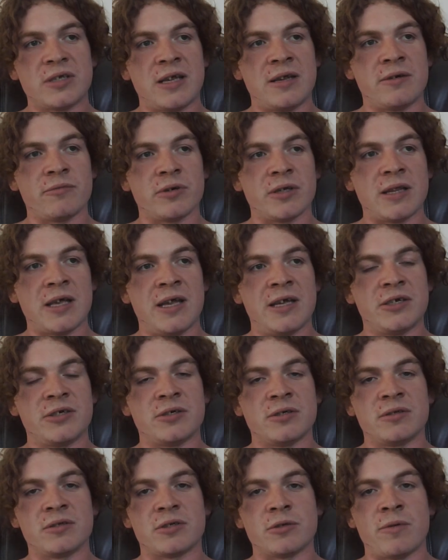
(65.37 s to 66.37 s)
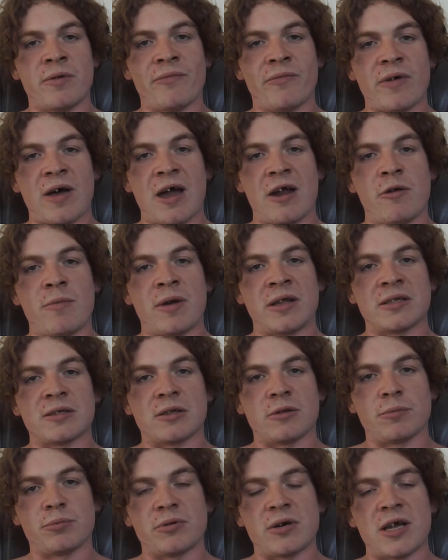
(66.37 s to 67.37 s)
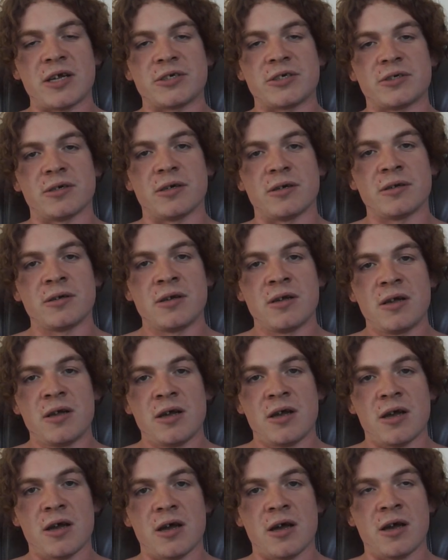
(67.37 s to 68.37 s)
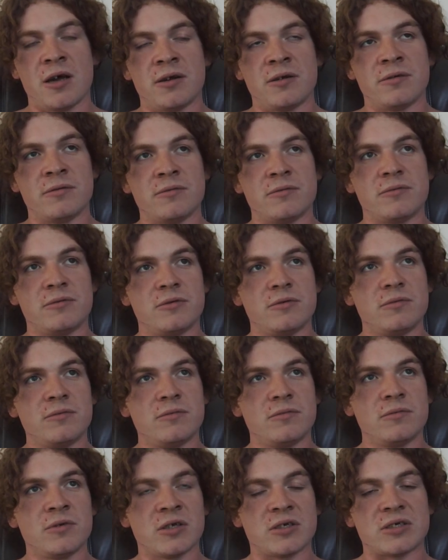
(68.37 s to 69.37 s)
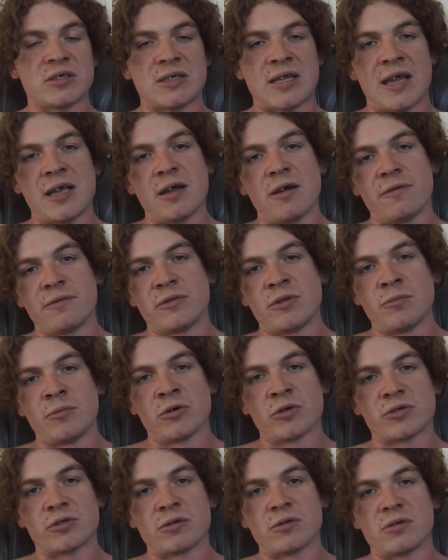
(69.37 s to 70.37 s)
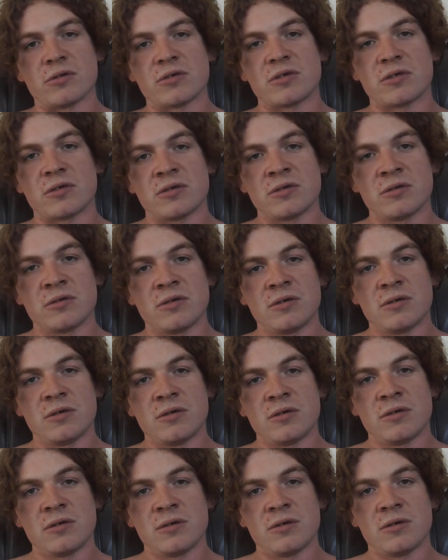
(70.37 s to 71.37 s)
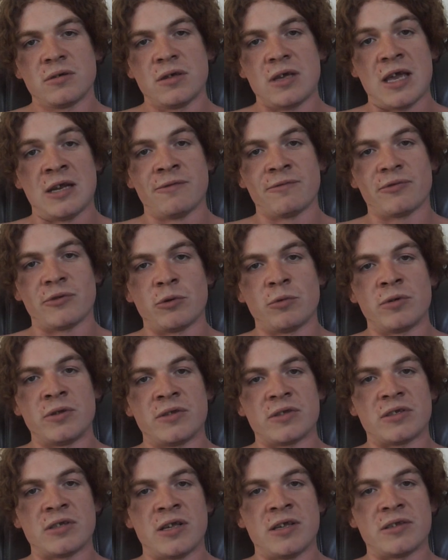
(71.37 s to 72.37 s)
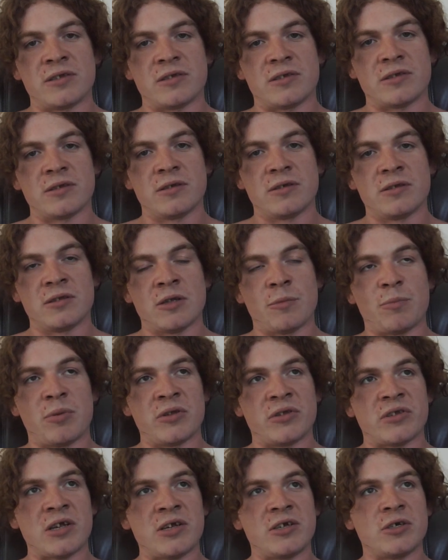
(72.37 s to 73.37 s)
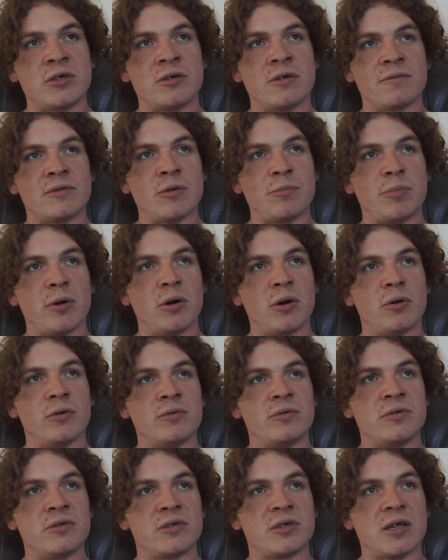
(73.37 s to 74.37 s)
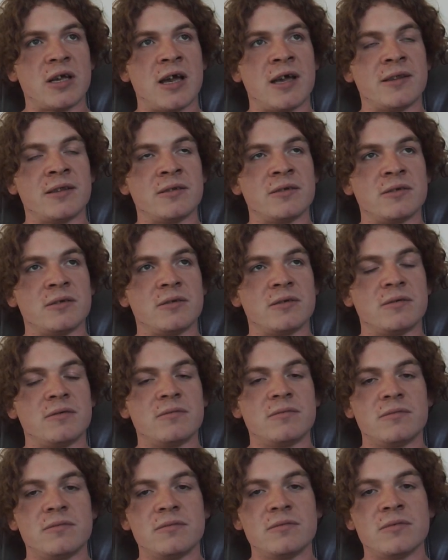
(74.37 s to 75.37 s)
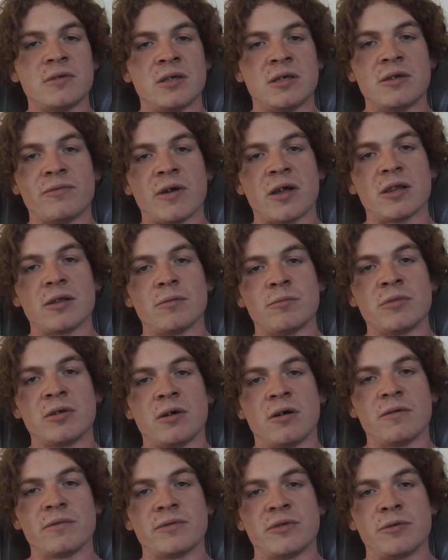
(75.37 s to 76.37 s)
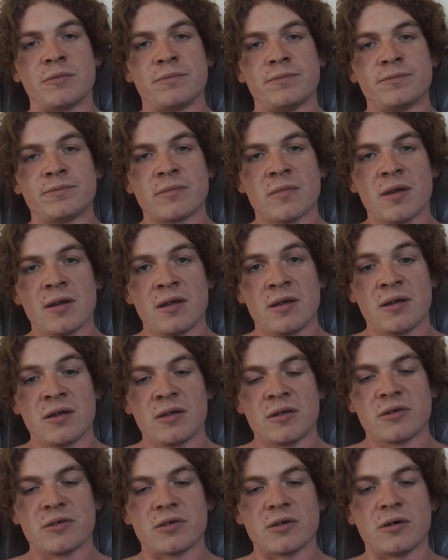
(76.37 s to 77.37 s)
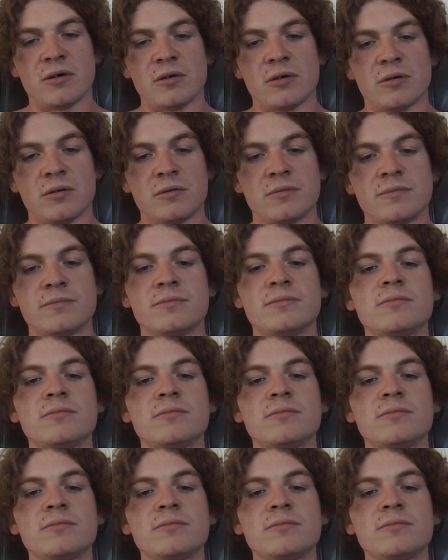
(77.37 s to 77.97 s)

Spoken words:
in relation to environmental pressure and the state of the muscles influences the position of the bones and the development of them. So